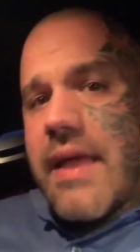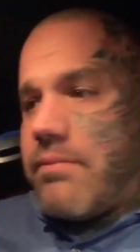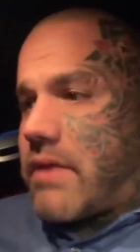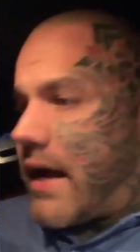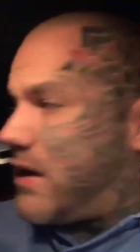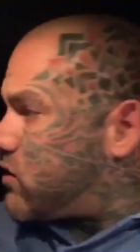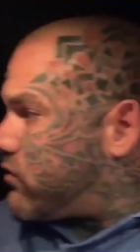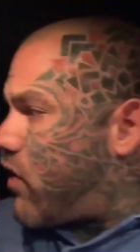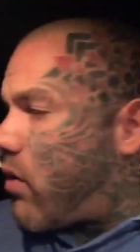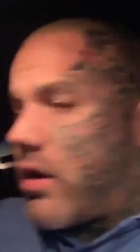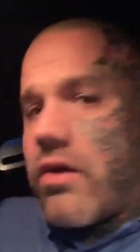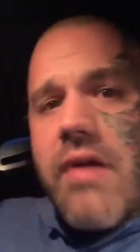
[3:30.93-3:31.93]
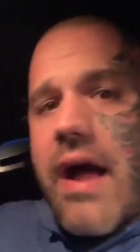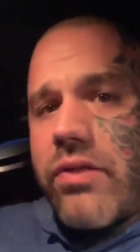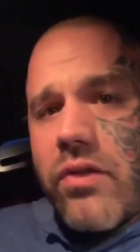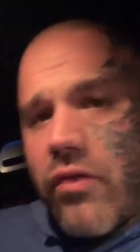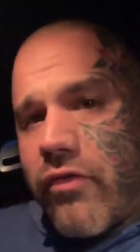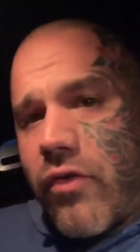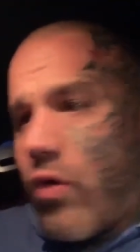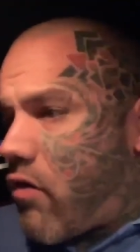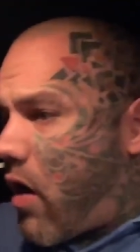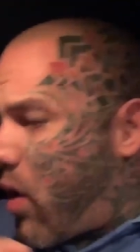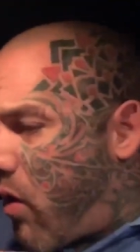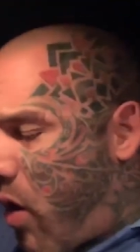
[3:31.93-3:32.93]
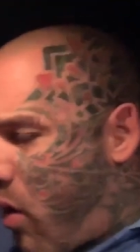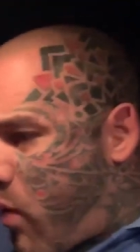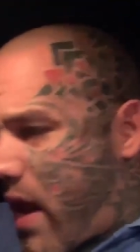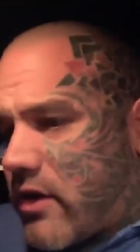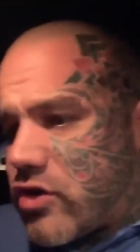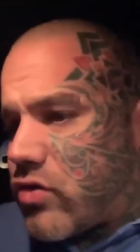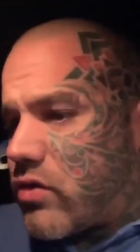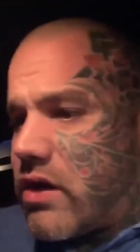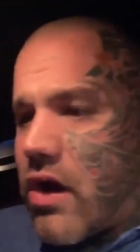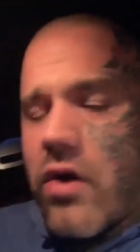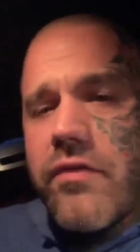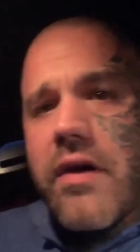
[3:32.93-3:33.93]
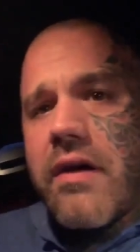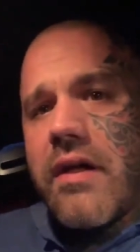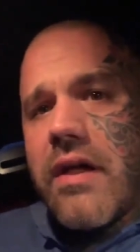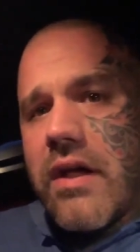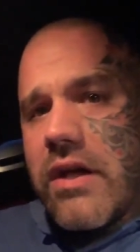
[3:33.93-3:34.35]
Them days of rolling around on the floor are well and truly over.